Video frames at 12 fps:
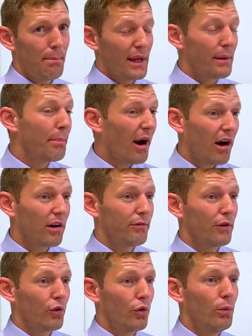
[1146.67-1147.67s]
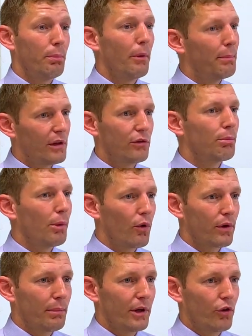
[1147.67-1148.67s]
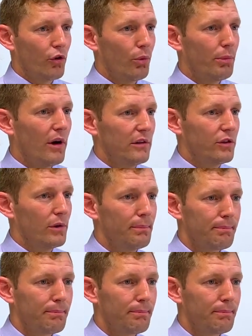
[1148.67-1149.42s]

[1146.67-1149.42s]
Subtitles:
being part of a group but being supported by the group also.